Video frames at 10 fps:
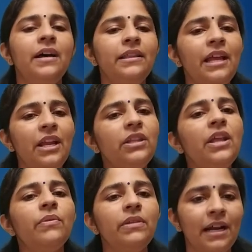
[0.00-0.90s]

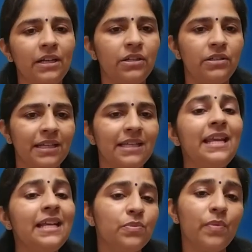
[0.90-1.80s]
that
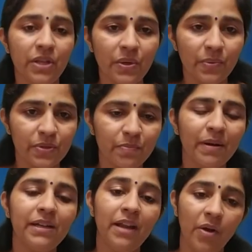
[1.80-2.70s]
techniques were used,
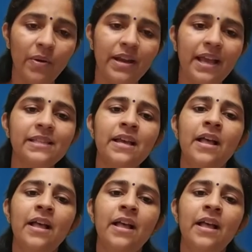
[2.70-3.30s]
but nowadays